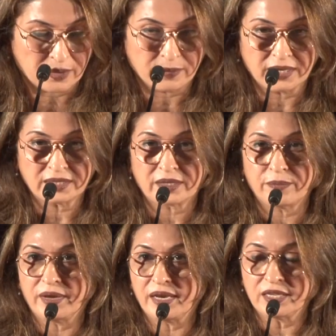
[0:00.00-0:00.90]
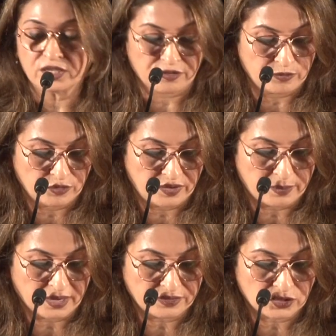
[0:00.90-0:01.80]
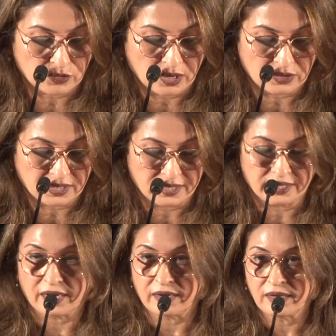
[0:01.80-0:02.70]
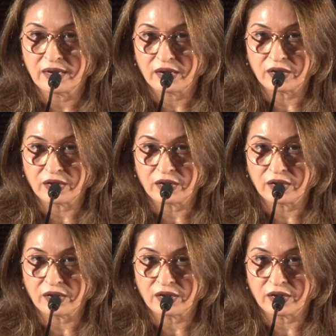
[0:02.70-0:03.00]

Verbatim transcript: amongst the millions of movie bars throughout India